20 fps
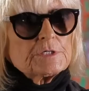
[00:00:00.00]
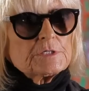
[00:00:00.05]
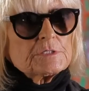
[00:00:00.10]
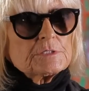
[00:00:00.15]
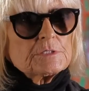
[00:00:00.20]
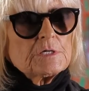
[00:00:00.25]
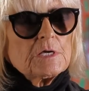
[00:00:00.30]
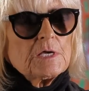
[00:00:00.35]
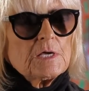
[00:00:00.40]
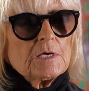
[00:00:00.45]

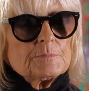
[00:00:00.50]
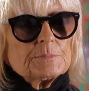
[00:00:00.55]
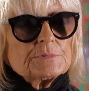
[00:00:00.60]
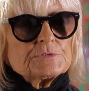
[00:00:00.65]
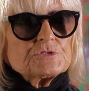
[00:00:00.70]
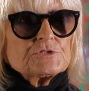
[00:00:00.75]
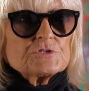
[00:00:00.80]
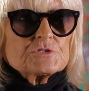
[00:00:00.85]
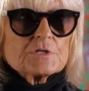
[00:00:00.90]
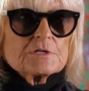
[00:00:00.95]
bit,
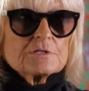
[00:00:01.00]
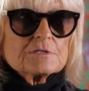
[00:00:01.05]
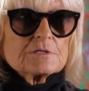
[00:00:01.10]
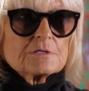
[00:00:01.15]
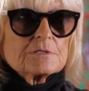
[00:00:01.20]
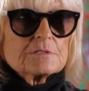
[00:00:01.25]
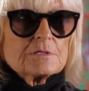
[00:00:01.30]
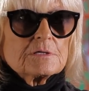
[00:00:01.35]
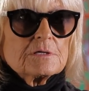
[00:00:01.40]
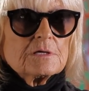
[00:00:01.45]
but just
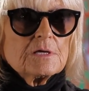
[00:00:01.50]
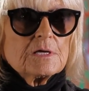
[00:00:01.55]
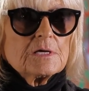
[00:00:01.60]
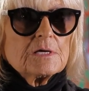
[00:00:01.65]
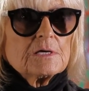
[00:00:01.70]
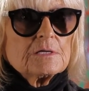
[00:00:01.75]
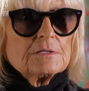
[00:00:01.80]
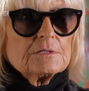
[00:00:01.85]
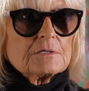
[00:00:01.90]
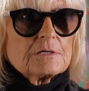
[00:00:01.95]
getting the,
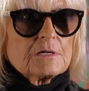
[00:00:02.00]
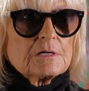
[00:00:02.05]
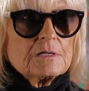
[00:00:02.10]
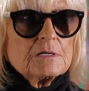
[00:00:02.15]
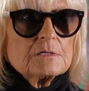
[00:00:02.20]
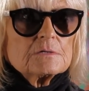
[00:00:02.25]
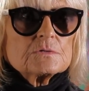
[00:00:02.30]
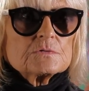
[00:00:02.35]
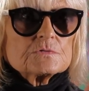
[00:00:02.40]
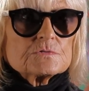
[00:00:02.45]
the
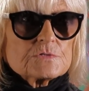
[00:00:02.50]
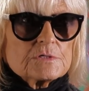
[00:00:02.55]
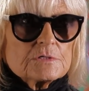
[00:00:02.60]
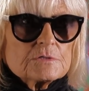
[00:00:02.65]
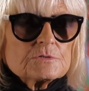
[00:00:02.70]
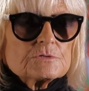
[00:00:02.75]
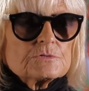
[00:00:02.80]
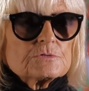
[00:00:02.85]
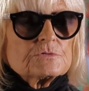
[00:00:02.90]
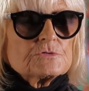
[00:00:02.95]
clothes
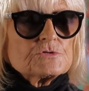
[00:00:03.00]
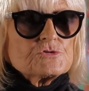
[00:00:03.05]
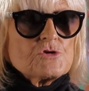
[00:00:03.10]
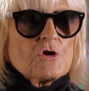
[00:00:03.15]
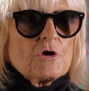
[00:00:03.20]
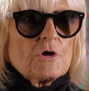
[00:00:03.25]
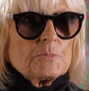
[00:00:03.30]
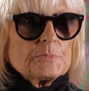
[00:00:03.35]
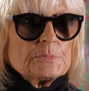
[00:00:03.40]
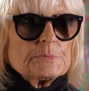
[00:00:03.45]
into the
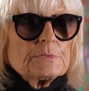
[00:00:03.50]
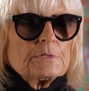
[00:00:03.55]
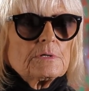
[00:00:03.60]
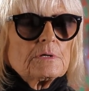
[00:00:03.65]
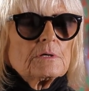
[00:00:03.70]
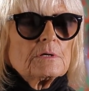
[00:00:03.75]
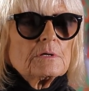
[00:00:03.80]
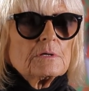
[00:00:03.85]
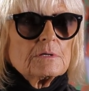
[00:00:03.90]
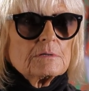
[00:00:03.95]
shop,
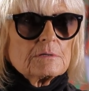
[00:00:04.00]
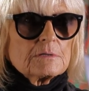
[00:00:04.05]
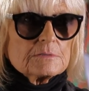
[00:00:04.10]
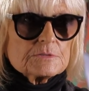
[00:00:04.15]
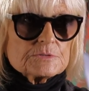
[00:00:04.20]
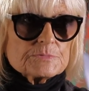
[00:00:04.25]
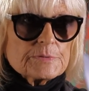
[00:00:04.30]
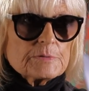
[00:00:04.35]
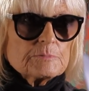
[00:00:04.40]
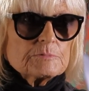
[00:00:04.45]

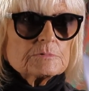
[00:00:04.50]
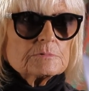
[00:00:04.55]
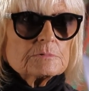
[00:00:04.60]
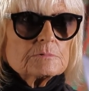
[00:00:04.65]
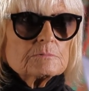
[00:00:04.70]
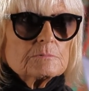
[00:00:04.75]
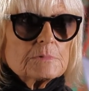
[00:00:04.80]
because people